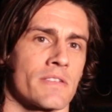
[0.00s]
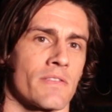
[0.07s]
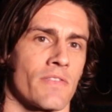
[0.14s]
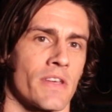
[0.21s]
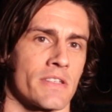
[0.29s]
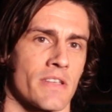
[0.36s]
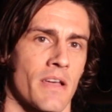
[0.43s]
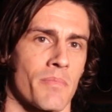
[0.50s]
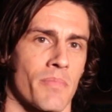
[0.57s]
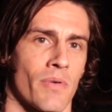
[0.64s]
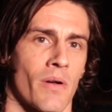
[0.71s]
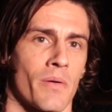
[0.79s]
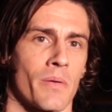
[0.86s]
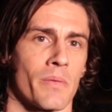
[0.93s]
of things I'm
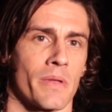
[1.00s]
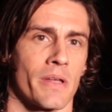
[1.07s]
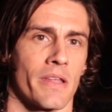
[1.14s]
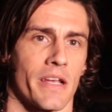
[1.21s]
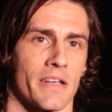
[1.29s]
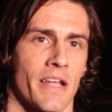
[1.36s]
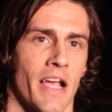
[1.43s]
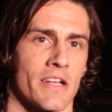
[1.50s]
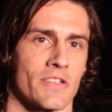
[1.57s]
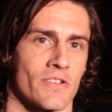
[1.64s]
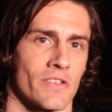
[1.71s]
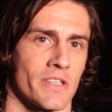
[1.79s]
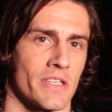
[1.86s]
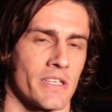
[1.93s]
probably like
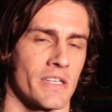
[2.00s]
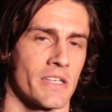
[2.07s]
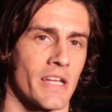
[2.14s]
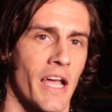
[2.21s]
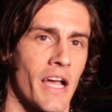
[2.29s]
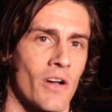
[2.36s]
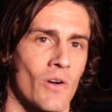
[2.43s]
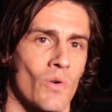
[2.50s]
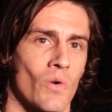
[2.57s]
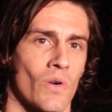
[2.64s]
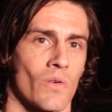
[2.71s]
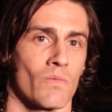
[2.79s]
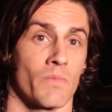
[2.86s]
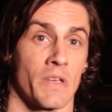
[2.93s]
naturally good at
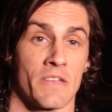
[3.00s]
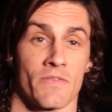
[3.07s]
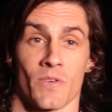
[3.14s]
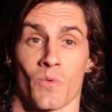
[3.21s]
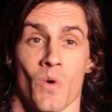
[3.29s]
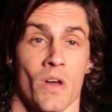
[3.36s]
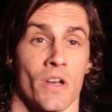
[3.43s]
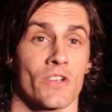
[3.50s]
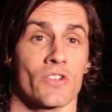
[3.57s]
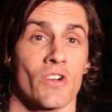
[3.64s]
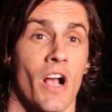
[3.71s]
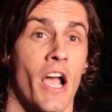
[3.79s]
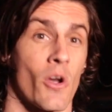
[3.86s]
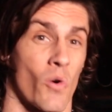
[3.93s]
or even want to
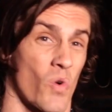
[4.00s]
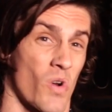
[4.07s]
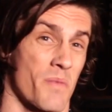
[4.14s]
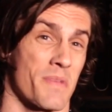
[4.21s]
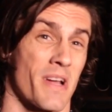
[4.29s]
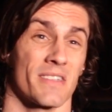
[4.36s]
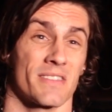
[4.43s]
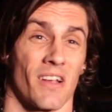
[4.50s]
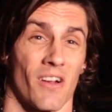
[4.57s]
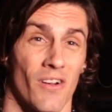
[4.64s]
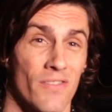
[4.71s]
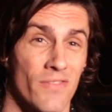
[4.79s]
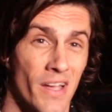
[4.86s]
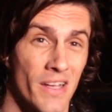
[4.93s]
try or I'm not
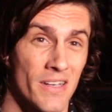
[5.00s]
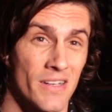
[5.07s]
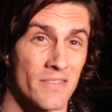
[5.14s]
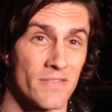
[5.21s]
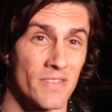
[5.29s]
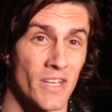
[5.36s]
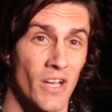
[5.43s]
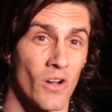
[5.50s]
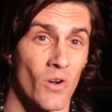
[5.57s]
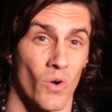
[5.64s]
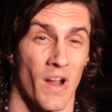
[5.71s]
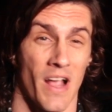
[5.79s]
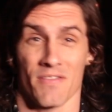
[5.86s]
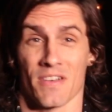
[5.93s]
terrified of,
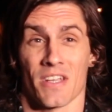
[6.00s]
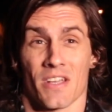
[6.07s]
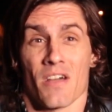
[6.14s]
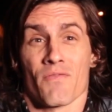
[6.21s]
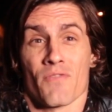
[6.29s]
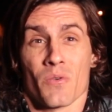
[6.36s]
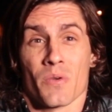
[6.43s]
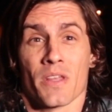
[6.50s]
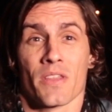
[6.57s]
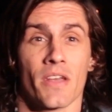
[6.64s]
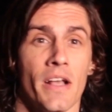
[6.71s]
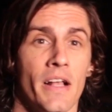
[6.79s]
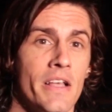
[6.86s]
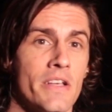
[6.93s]
or have any comfort with.
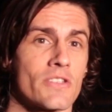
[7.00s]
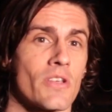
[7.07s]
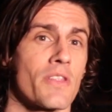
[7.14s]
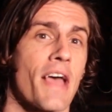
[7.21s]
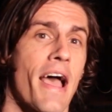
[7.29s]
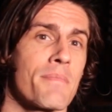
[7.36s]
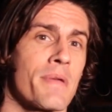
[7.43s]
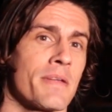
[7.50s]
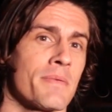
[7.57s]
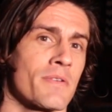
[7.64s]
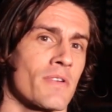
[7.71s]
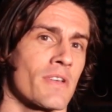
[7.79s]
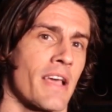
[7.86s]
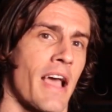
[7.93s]
So that made
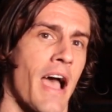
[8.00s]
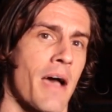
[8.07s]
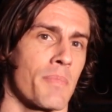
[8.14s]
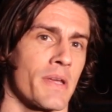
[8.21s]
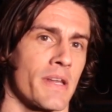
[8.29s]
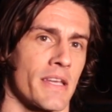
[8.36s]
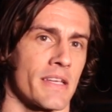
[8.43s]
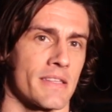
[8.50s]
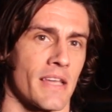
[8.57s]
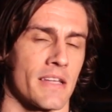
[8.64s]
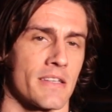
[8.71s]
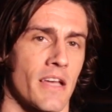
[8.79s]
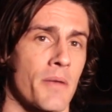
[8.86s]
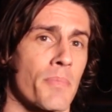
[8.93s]
me really happy to get that done.